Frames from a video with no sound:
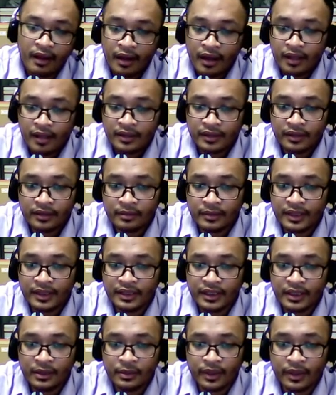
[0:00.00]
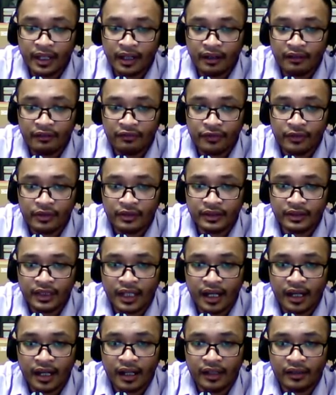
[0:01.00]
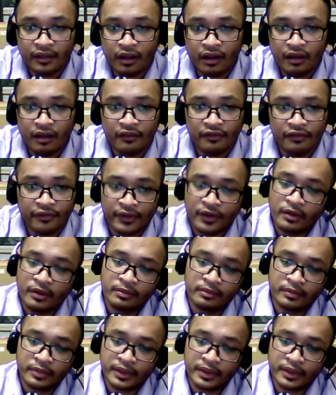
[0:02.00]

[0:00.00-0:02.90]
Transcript: So basically we have four type of ROM.